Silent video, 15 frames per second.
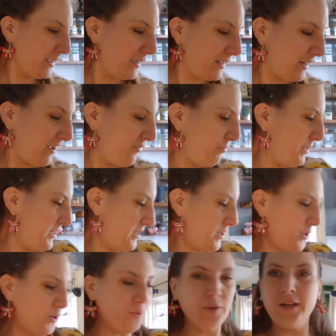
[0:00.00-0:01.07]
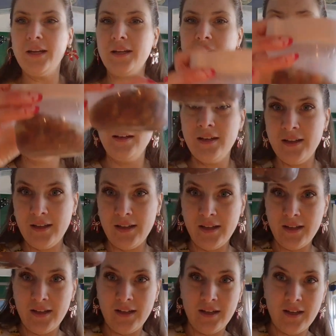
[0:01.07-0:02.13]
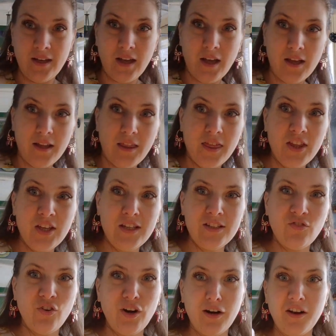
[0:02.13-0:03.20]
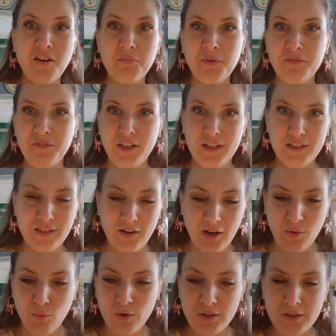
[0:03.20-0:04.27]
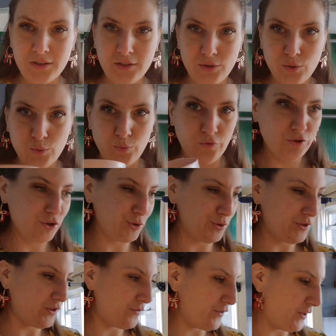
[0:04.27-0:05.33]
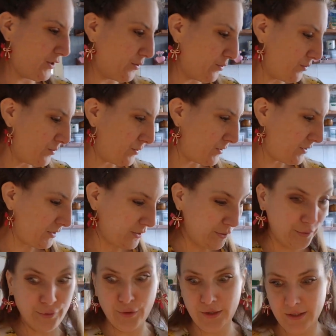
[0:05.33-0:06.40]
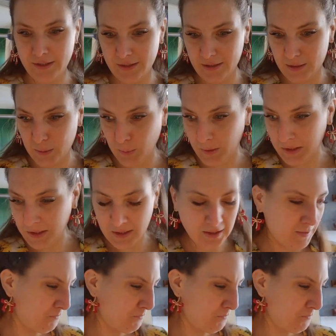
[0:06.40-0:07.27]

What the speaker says: And I've been soaking these for a couple of days now. I wanted to shoot this video earlier this week